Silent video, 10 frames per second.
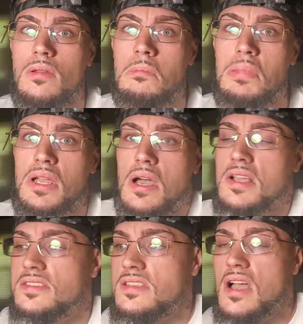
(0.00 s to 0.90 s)

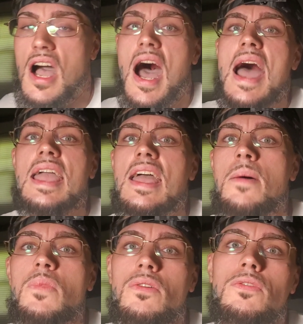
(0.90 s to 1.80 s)
because I
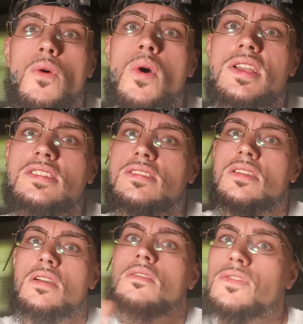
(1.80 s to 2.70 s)
am the voice
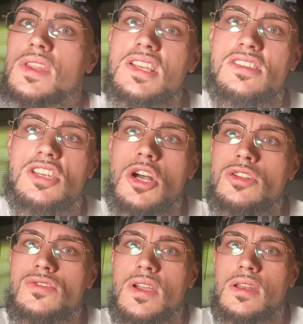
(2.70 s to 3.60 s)
for these
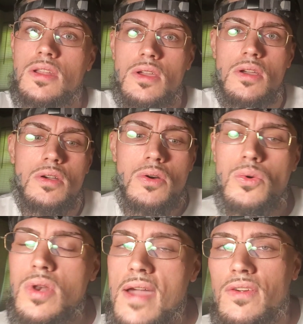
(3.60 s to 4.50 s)
children
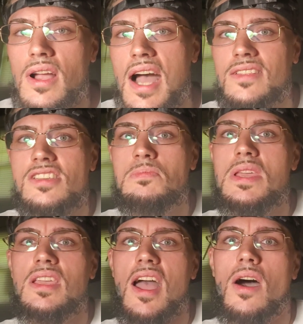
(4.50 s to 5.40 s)
who never got to
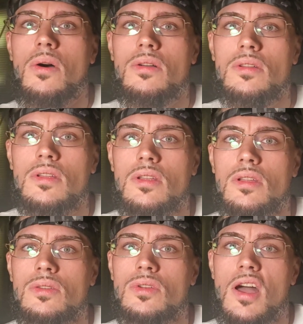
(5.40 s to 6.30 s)
speak out.
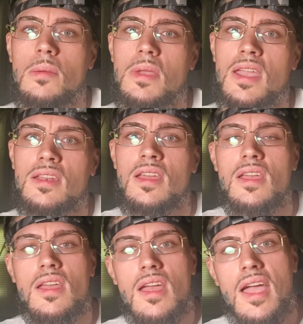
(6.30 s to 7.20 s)
You know what I mean?
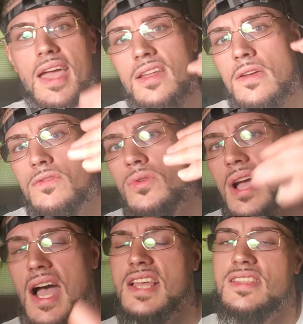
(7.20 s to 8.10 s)
Any of you
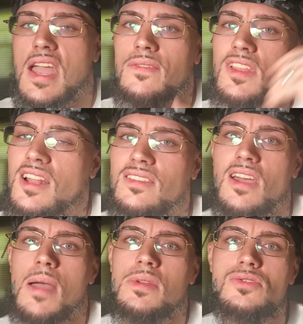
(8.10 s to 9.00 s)
guys that have done
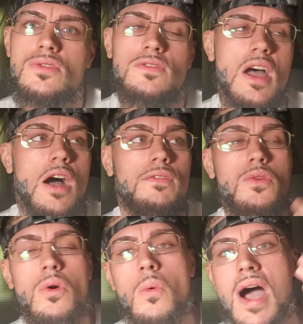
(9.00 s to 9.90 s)
time in juvenile, if
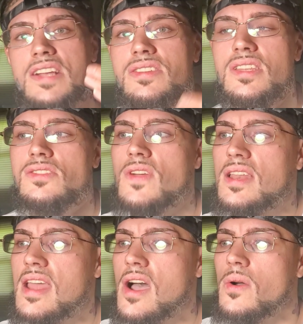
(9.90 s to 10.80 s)
you are watching this right
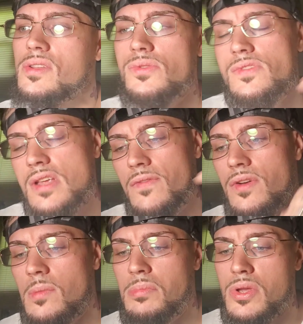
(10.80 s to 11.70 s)
now and you suffered
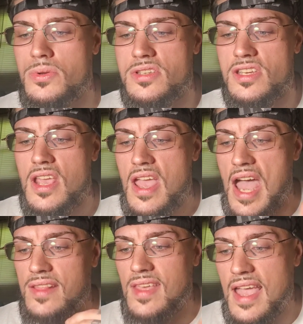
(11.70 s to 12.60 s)
abuse
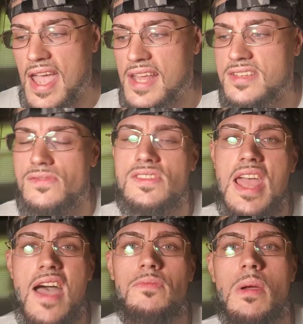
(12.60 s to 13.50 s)
at the hands of
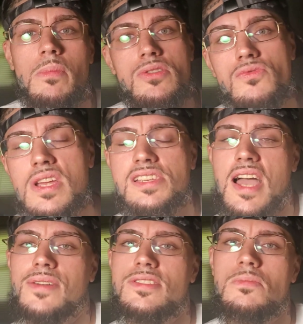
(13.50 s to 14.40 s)
staff members, reach
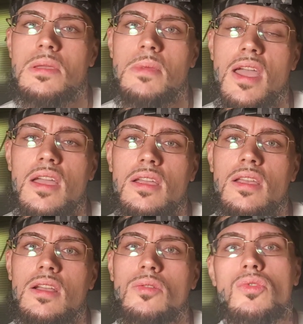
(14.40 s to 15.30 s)
out to me, man.
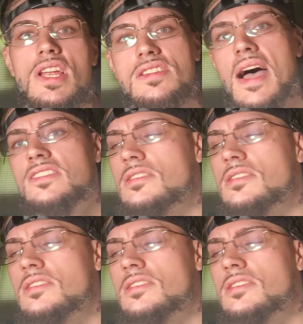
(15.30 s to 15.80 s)
Reach out to